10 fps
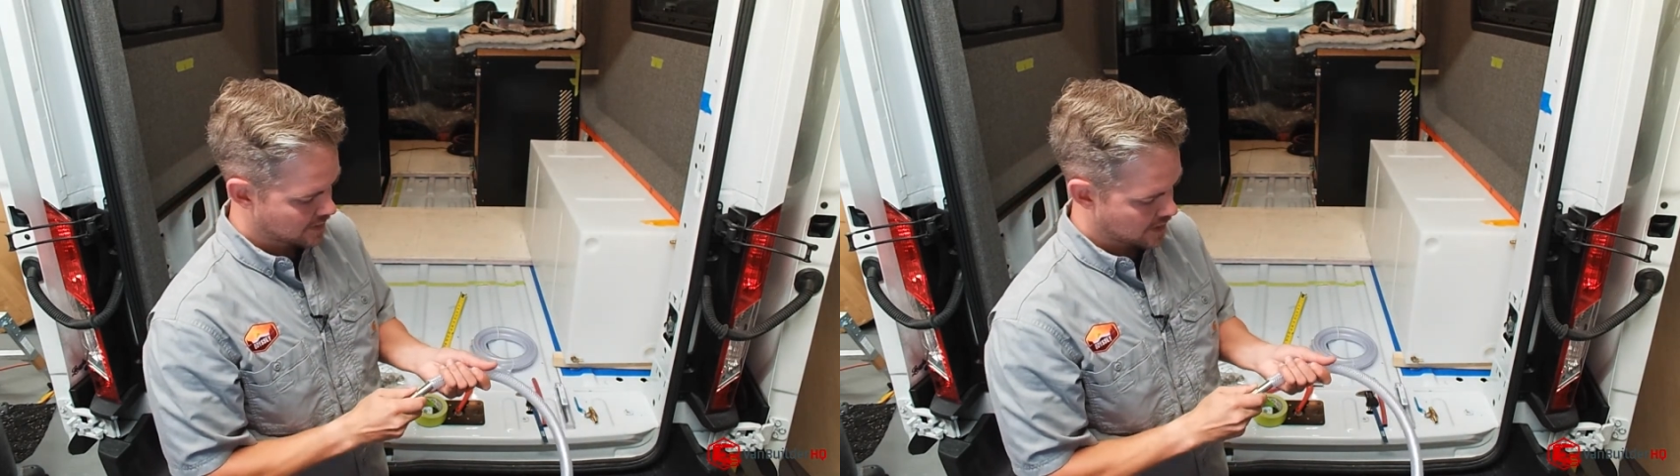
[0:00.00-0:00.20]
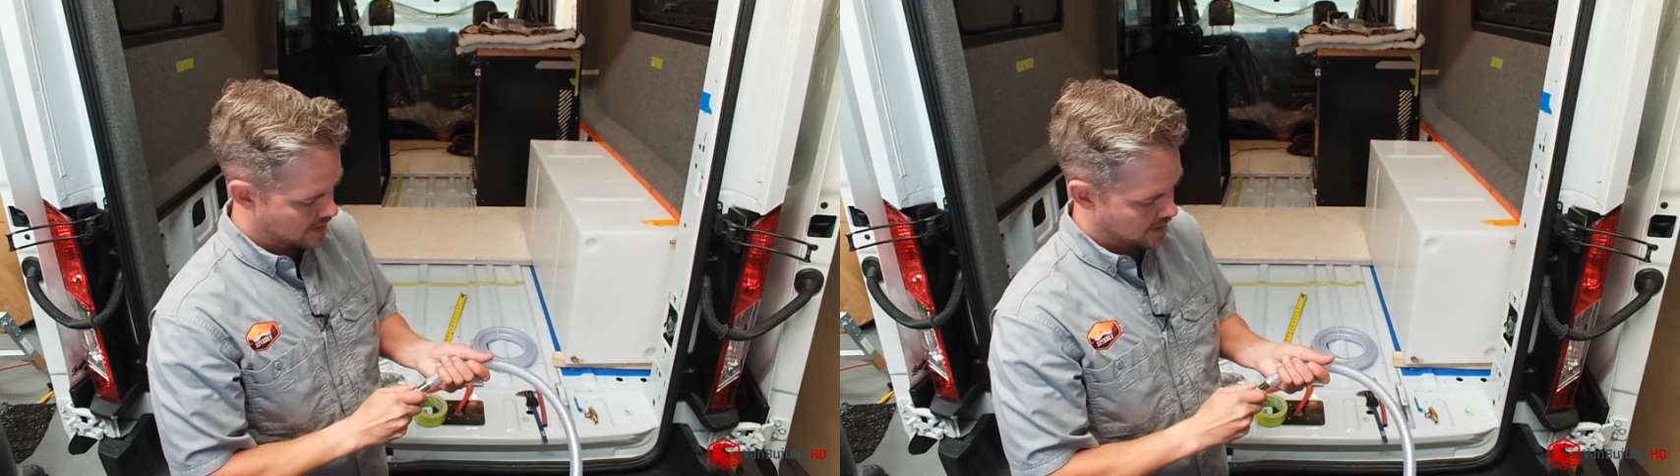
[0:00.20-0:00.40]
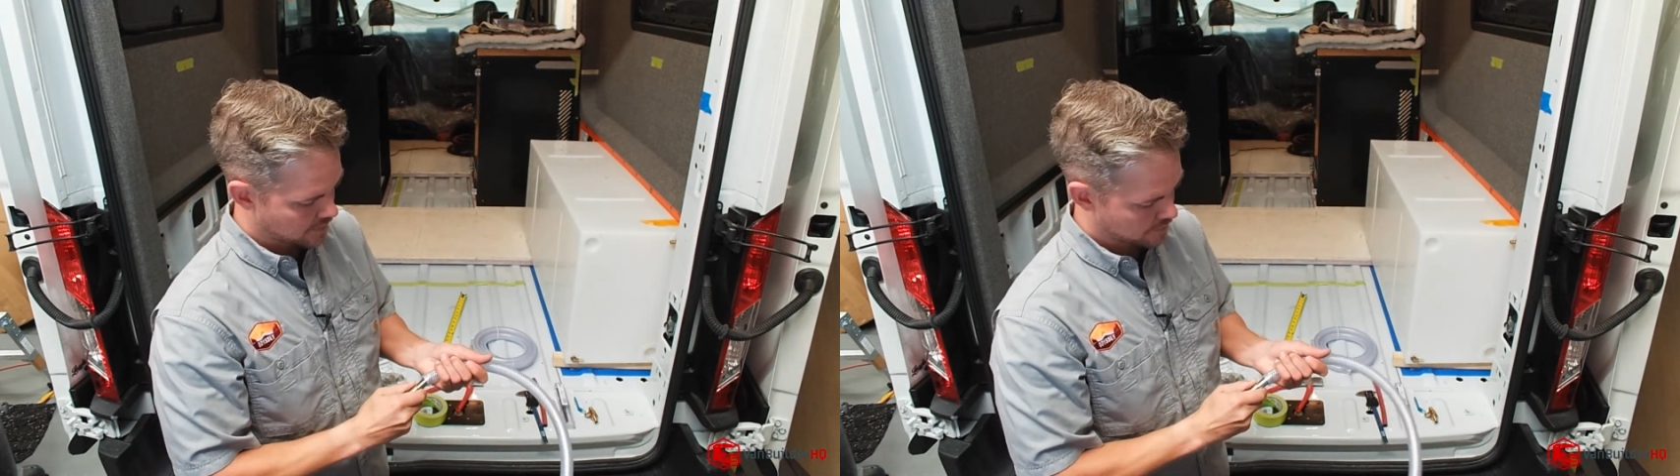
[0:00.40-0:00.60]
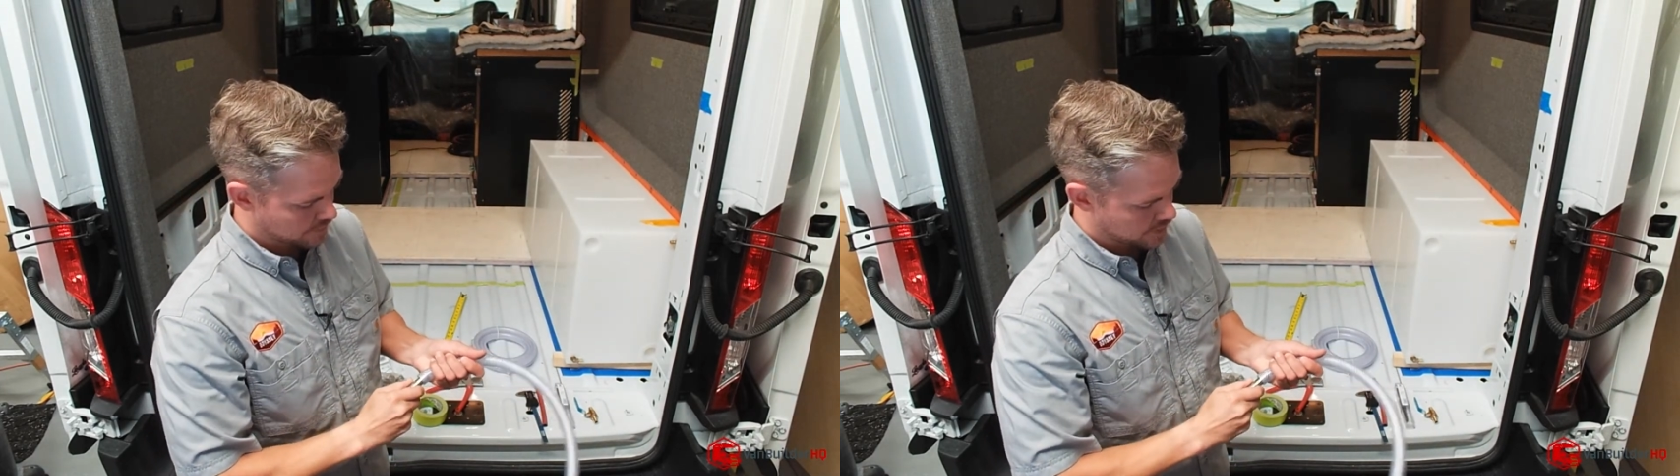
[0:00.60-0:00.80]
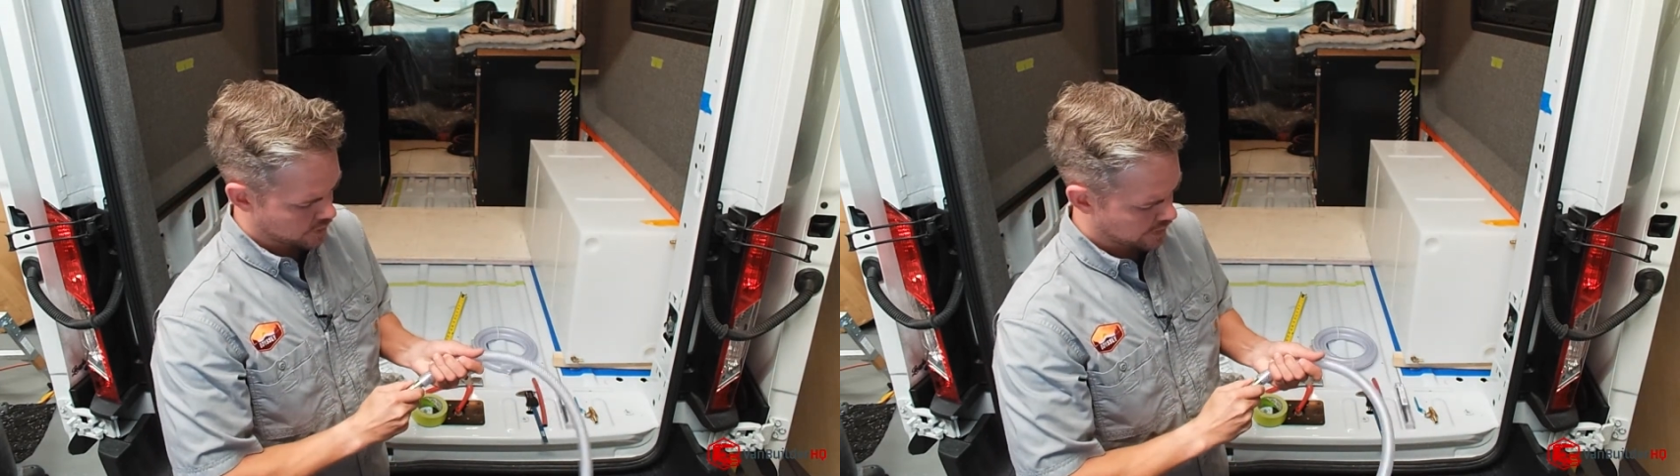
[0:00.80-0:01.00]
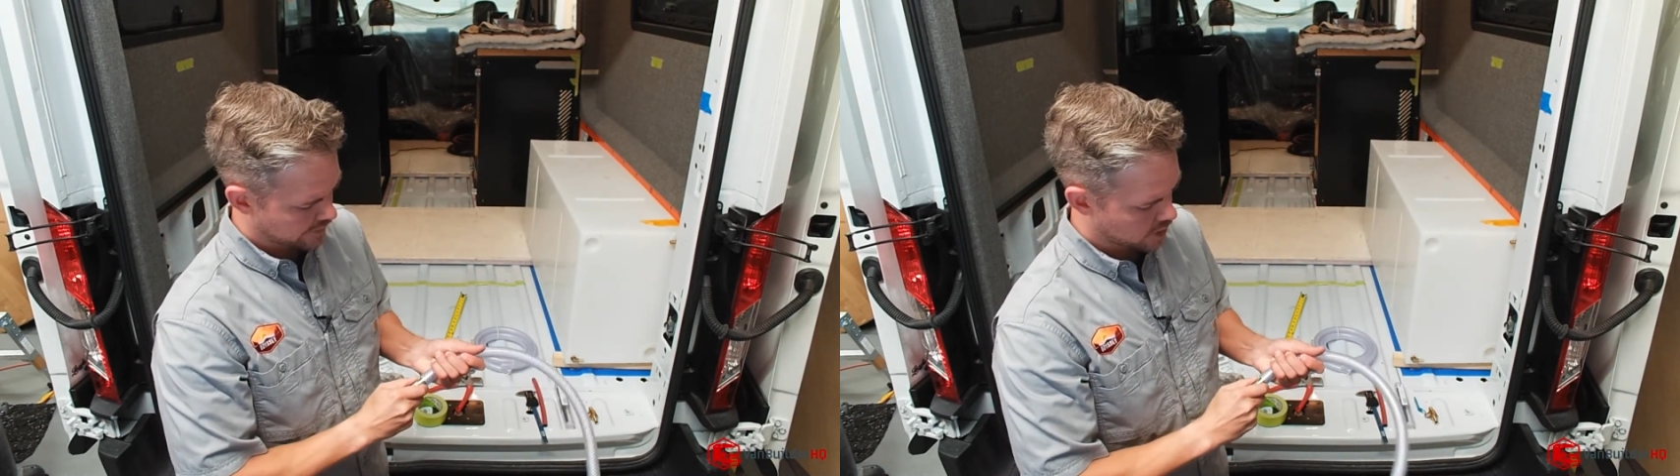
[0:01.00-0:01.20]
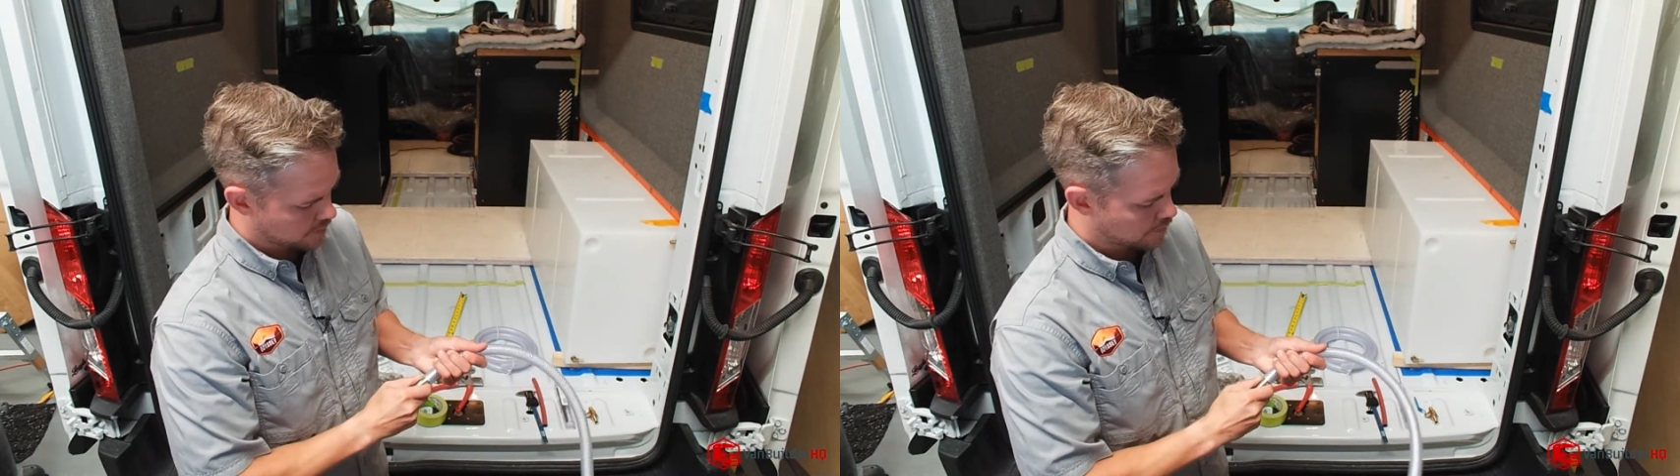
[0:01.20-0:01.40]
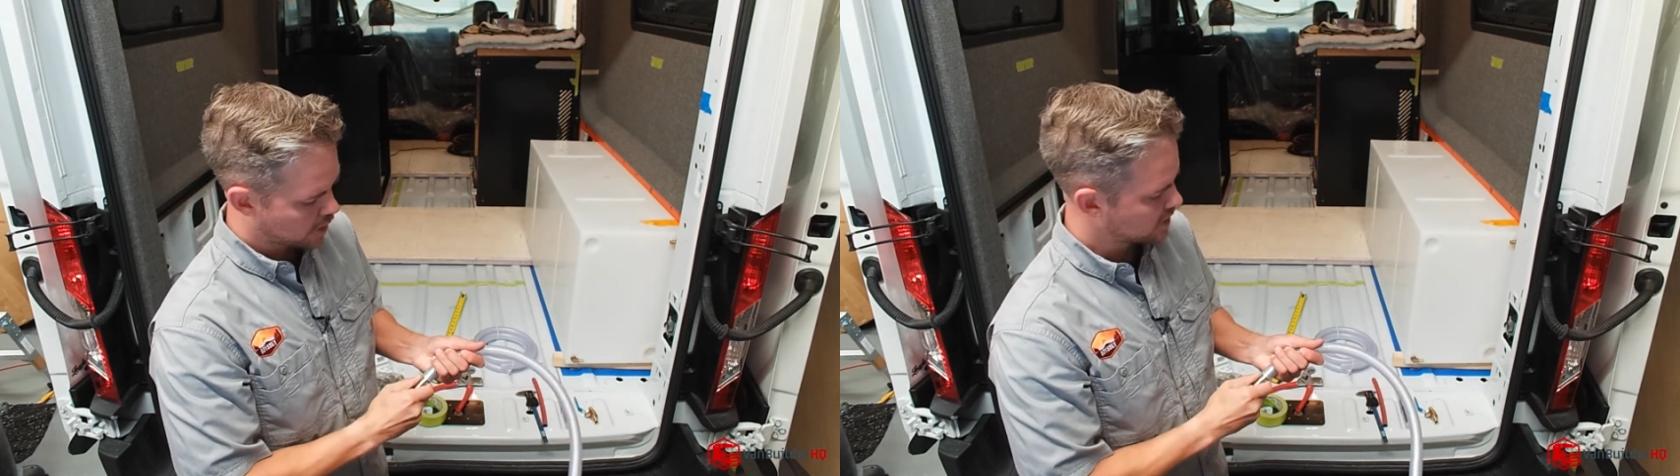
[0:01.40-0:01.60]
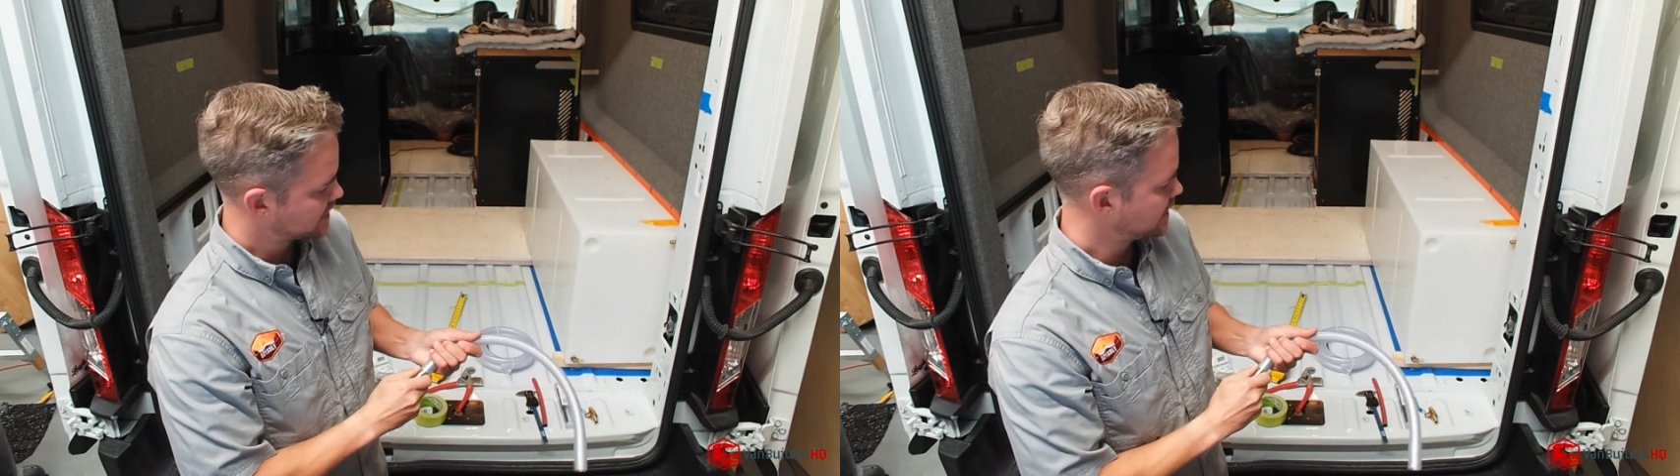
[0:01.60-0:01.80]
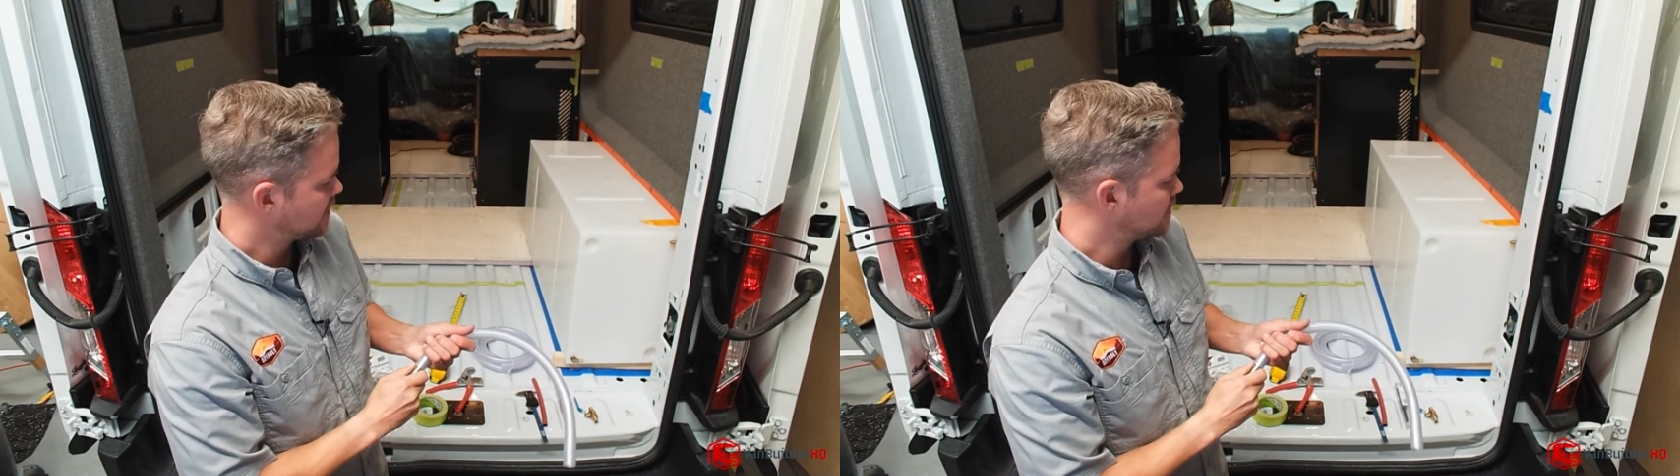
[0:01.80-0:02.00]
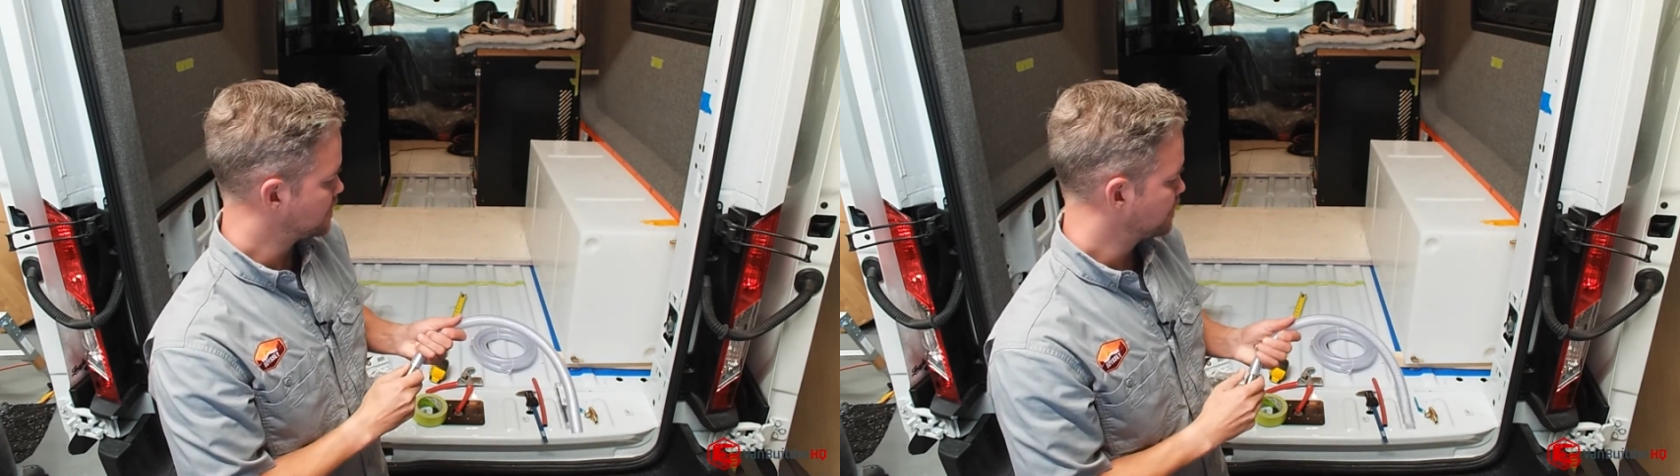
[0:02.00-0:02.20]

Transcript: to one of our parts here.